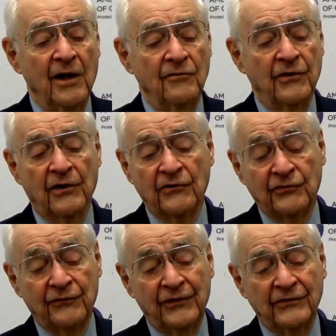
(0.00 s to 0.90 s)
very
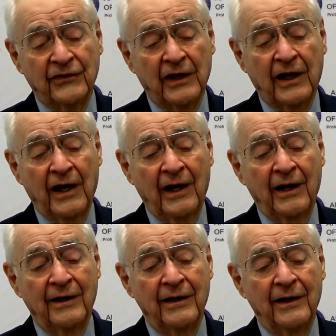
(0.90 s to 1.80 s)

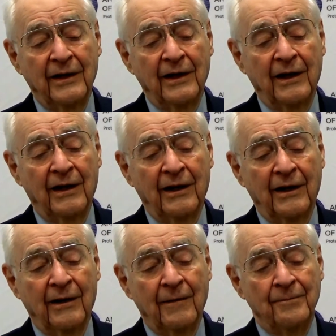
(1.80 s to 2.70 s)
sophisticated
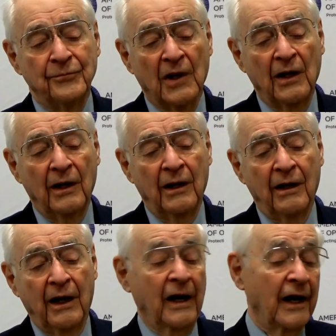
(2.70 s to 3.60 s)

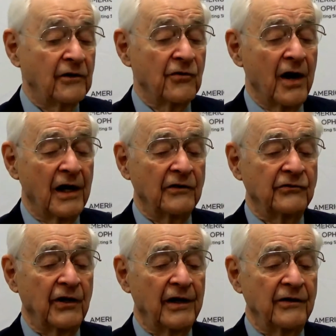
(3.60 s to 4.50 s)
electronic
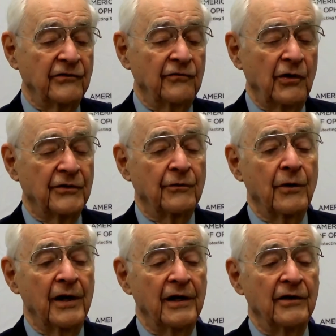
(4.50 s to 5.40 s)
studies of what the
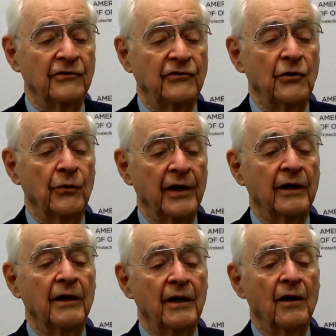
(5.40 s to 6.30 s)
retina is
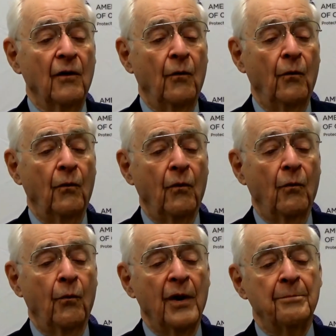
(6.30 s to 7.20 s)
doing,
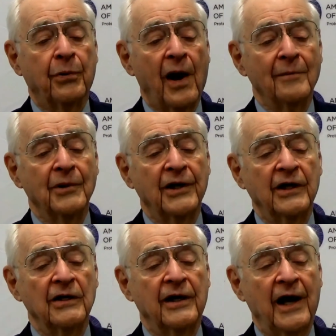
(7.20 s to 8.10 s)
we probably
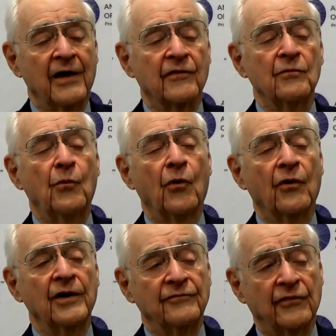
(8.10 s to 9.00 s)
can gather
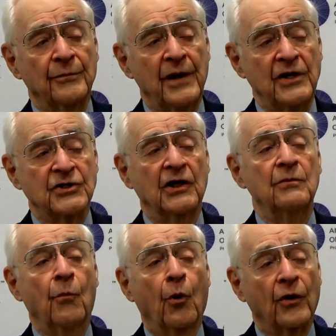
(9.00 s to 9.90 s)
more information
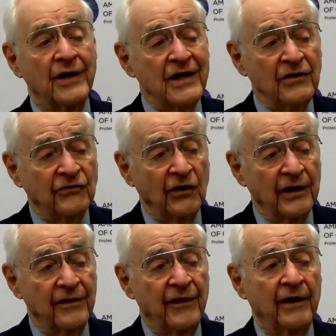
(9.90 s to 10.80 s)
more
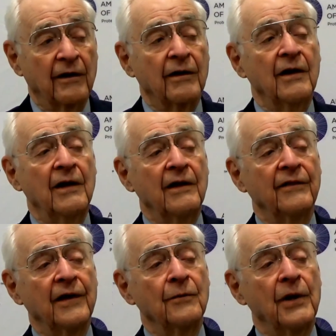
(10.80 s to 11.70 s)
easily there
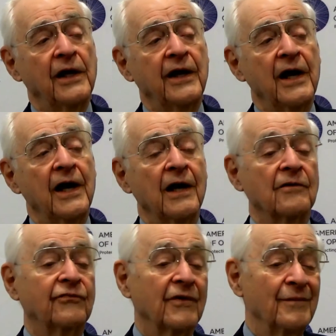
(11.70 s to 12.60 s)
than we can
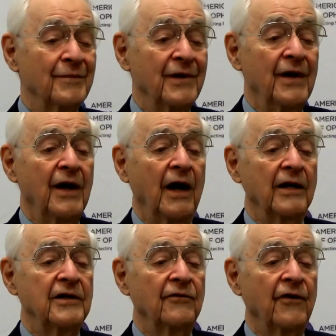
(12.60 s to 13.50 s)
from a
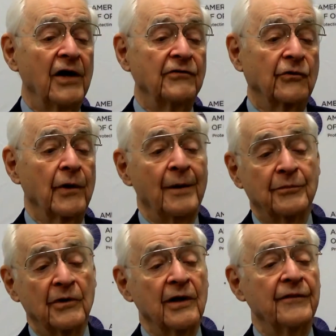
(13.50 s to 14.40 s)
device wrapped
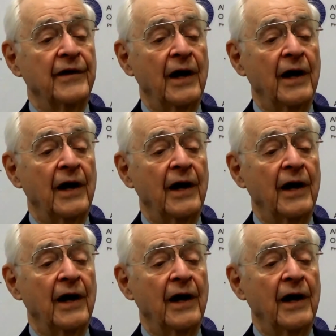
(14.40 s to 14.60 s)
around the